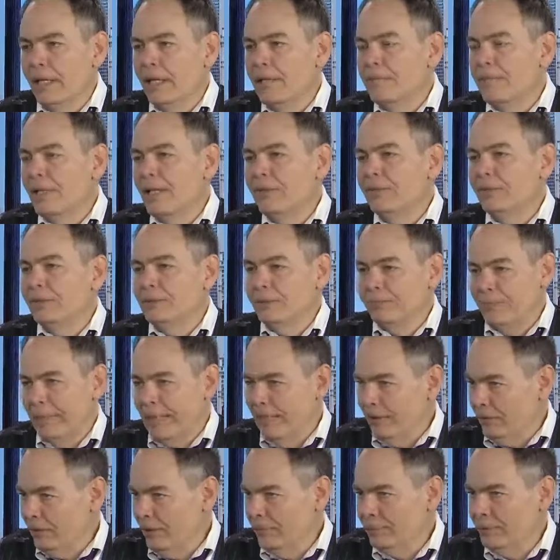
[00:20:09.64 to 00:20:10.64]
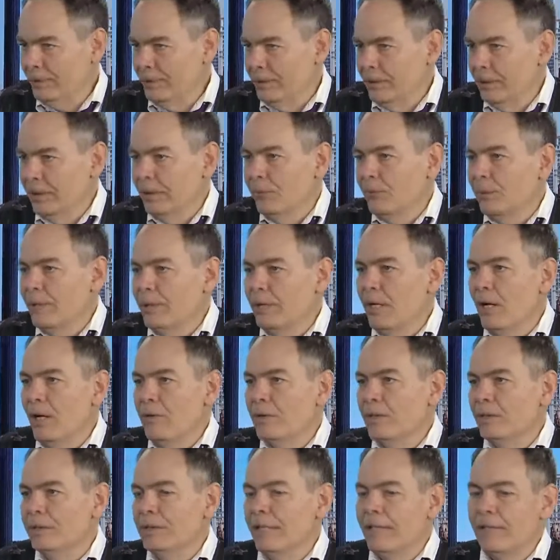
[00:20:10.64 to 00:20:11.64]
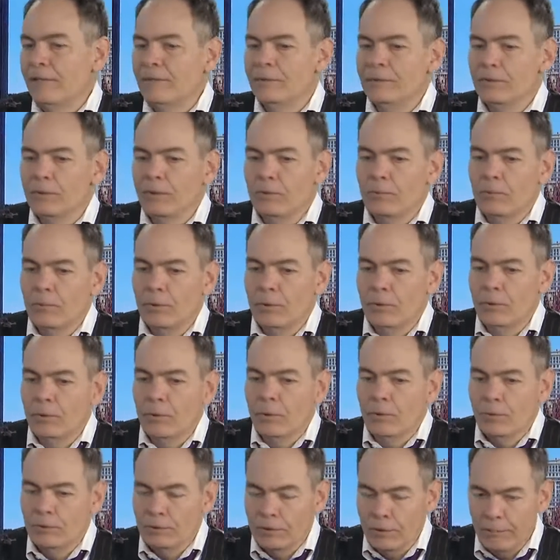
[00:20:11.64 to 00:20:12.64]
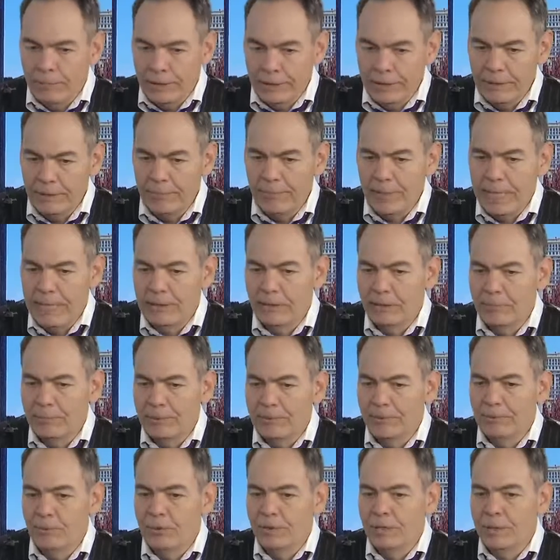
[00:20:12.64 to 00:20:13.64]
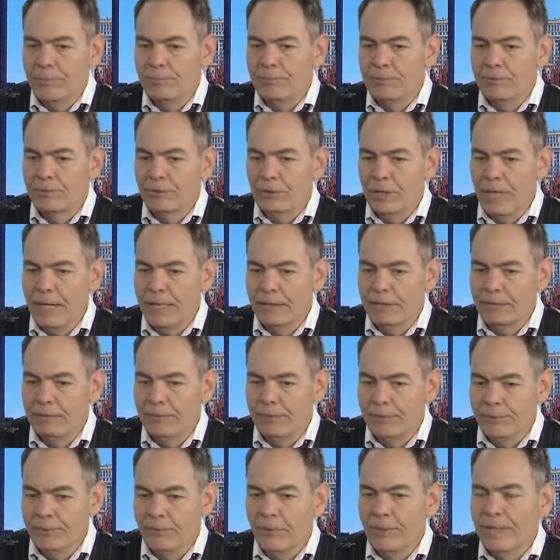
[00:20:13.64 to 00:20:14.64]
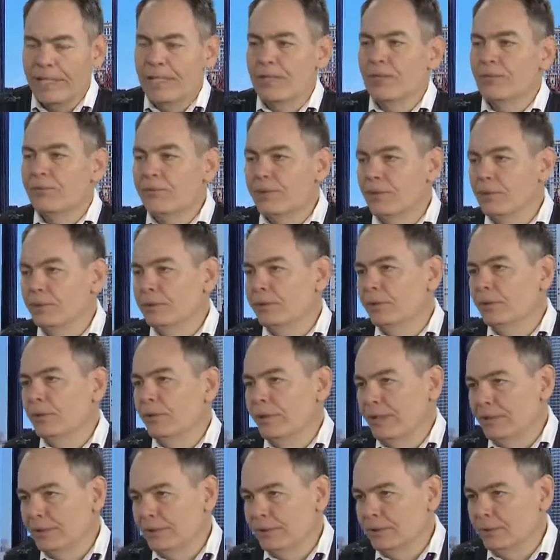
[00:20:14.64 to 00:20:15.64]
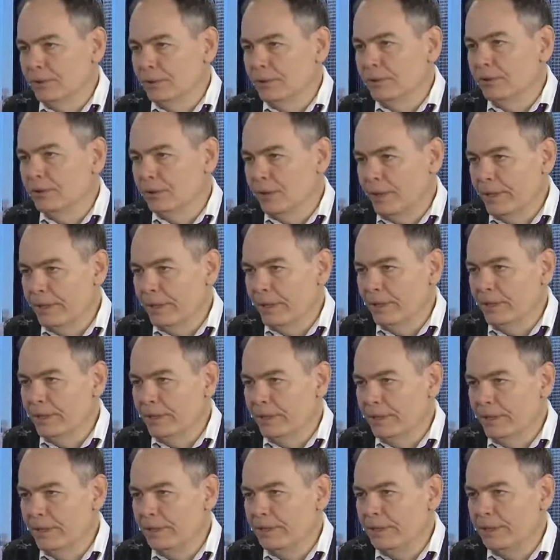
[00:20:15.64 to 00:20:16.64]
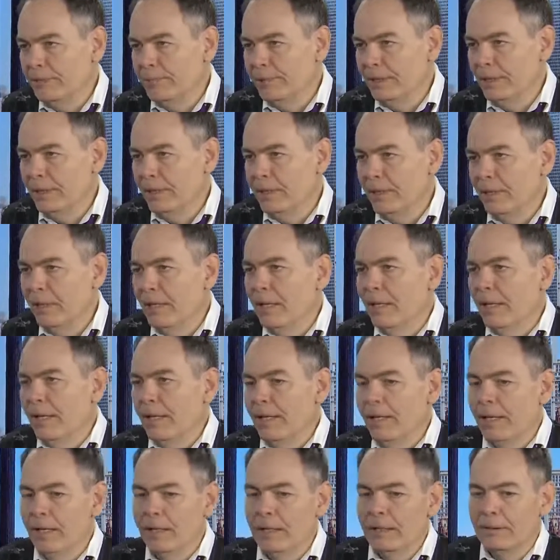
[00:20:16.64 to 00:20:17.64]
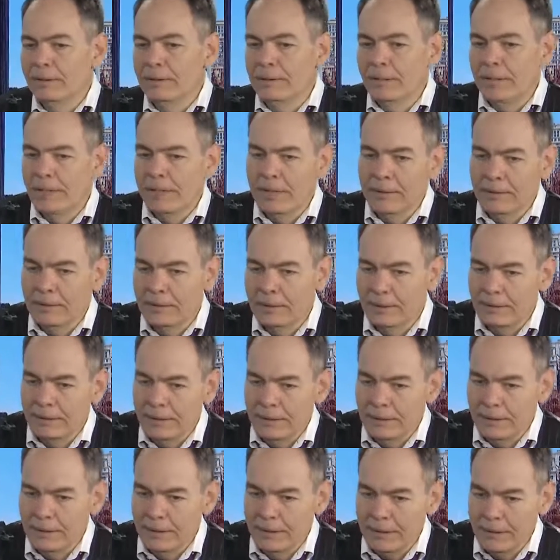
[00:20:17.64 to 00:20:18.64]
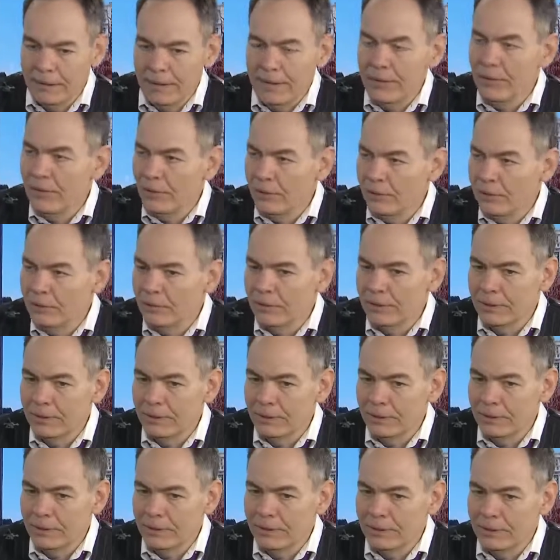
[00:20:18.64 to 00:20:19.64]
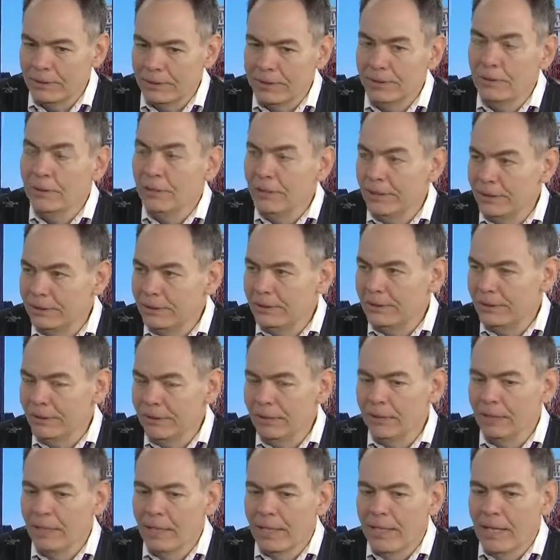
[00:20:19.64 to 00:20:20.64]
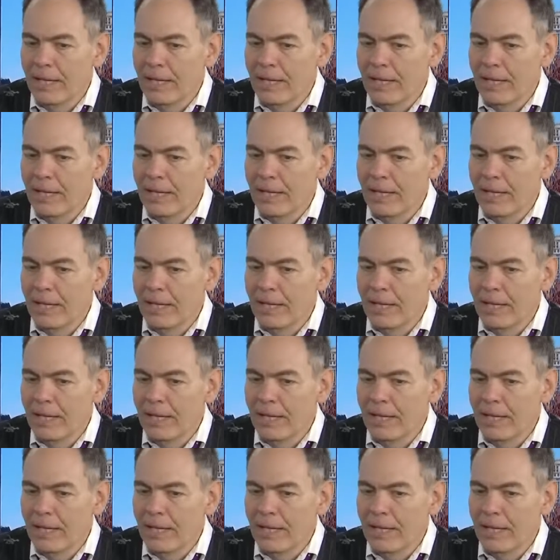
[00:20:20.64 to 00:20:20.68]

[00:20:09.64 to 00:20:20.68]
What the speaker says: IMF is bankrupt. We know that they were completely bankrupt before they interfered with the Greece, with the Troika, the ECB, and the EU and the EC.